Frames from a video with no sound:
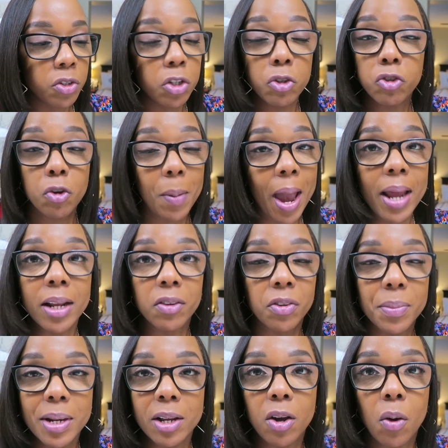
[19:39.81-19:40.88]
too traumatic
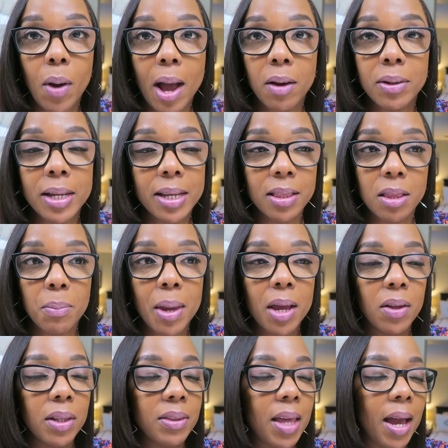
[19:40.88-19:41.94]
for me to go out and get the
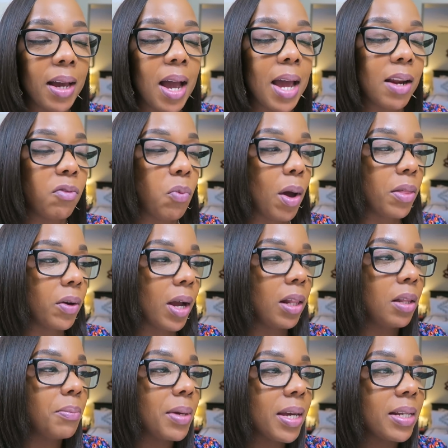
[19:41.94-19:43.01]
mail in that kind of weather
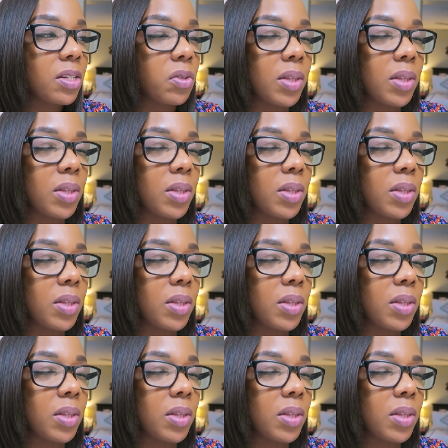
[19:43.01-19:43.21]
element.